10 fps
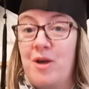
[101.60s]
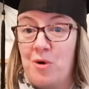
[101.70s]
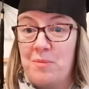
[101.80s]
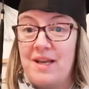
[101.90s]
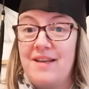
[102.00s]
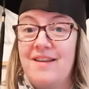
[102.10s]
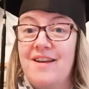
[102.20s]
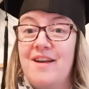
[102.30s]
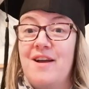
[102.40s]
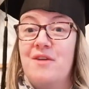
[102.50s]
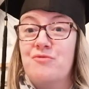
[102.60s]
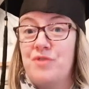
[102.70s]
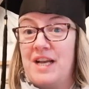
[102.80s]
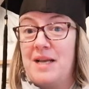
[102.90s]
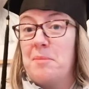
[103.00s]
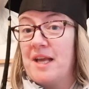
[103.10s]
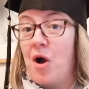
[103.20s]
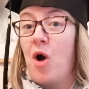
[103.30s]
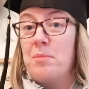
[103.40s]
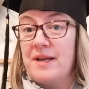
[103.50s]
becoming a really big
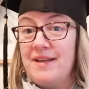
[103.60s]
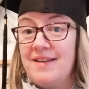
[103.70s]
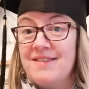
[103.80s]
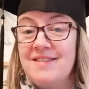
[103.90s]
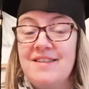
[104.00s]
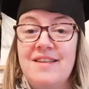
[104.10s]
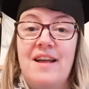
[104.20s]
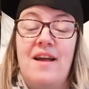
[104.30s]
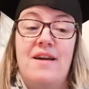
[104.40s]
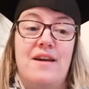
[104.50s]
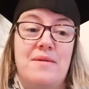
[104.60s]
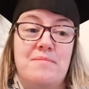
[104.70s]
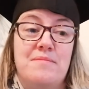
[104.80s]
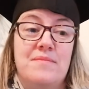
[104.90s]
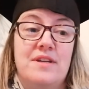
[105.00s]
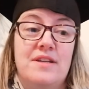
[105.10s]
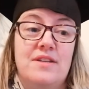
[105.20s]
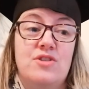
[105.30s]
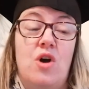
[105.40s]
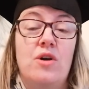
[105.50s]
hobby. Um,
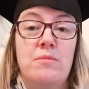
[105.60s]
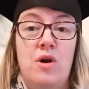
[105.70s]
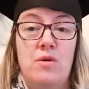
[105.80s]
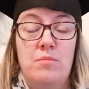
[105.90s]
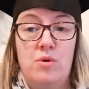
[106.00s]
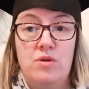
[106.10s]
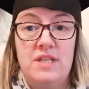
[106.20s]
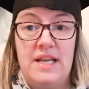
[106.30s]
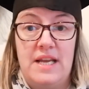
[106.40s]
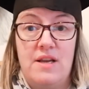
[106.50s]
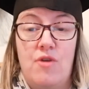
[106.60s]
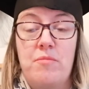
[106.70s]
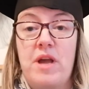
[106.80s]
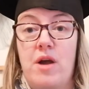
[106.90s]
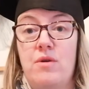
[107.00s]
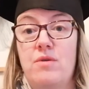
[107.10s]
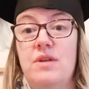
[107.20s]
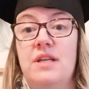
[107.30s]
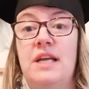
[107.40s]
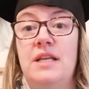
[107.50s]
time that I'm putting in of my
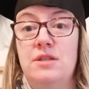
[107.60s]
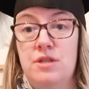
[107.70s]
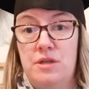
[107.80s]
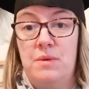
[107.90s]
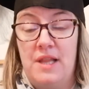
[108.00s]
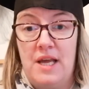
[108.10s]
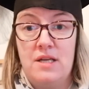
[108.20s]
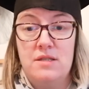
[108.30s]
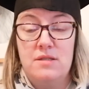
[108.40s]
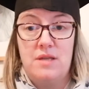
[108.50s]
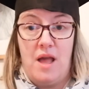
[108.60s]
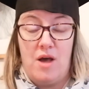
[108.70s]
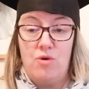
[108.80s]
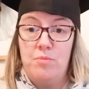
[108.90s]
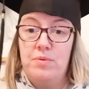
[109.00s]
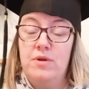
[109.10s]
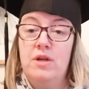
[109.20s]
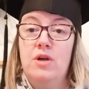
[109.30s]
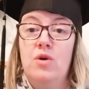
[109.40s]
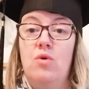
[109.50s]
own into doing this to help
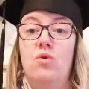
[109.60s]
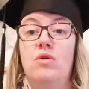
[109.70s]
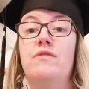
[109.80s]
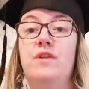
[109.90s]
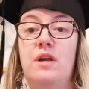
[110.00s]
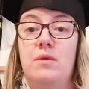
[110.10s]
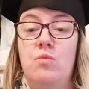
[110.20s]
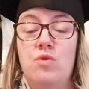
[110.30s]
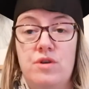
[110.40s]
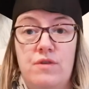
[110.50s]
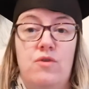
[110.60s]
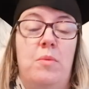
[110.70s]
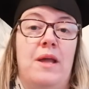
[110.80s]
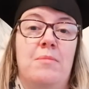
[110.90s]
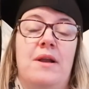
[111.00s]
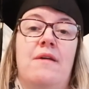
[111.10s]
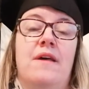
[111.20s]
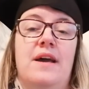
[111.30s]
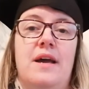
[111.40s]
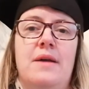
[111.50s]
all of you wonderful people out
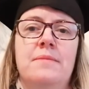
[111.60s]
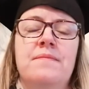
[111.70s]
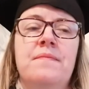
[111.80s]
there